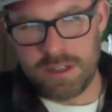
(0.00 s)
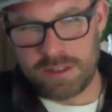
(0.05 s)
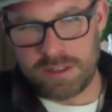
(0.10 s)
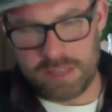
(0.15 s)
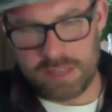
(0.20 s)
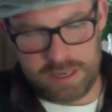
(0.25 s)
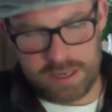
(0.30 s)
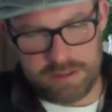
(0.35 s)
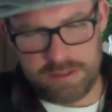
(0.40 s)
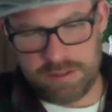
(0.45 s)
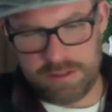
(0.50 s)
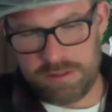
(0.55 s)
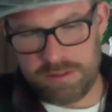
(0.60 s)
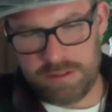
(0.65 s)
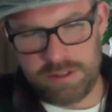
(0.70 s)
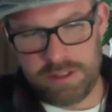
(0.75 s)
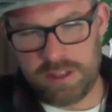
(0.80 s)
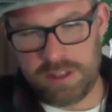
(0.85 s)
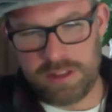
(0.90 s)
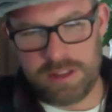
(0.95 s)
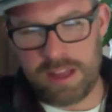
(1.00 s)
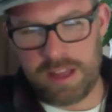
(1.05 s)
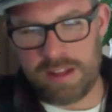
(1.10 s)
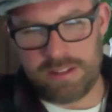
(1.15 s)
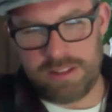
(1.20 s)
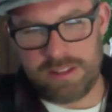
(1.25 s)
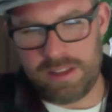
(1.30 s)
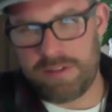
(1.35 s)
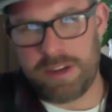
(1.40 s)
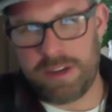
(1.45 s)
like
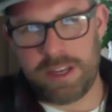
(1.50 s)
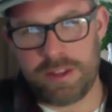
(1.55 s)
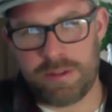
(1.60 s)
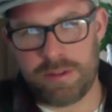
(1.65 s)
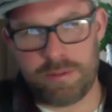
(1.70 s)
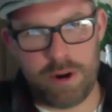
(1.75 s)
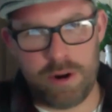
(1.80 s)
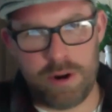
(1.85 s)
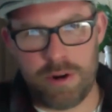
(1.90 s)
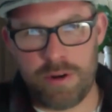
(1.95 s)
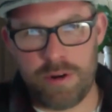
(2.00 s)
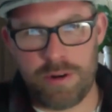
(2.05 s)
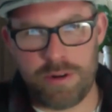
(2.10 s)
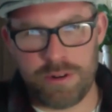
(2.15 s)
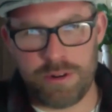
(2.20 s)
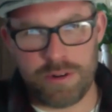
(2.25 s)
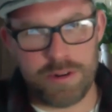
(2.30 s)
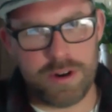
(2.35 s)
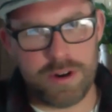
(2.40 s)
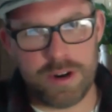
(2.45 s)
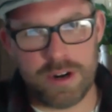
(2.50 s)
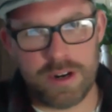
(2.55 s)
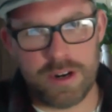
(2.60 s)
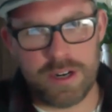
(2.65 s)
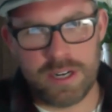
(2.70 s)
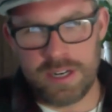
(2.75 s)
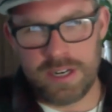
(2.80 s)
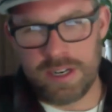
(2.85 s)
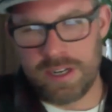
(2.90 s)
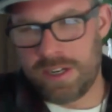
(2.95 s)
leaving it in the road or,
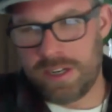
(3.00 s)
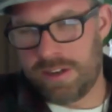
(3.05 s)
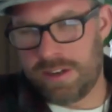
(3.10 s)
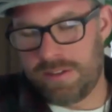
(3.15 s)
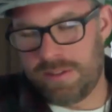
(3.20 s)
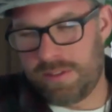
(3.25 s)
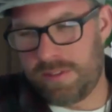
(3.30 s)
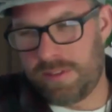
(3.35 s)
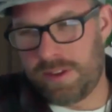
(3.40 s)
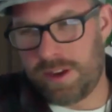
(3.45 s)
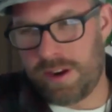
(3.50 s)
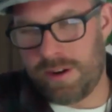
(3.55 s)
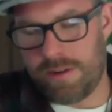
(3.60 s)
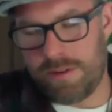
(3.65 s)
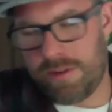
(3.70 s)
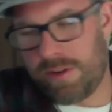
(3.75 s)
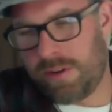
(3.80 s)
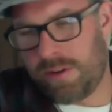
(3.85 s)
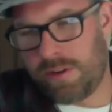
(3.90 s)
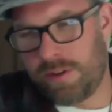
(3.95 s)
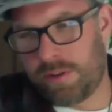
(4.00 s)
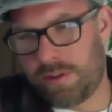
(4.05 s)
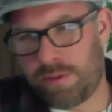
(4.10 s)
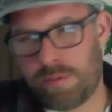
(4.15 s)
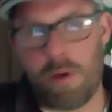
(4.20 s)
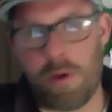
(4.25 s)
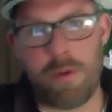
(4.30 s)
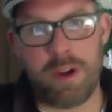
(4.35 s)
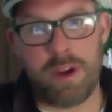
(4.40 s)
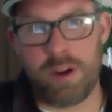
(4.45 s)
you know,
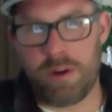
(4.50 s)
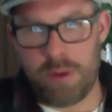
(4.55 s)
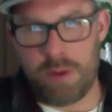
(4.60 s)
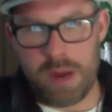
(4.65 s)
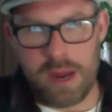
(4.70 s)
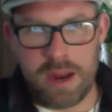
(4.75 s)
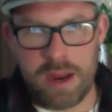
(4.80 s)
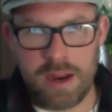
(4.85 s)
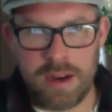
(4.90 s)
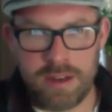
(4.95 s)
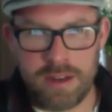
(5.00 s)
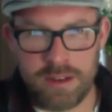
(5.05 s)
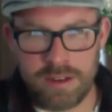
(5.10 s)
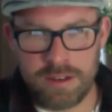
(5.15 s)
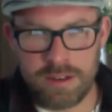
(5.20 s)
throwing it away.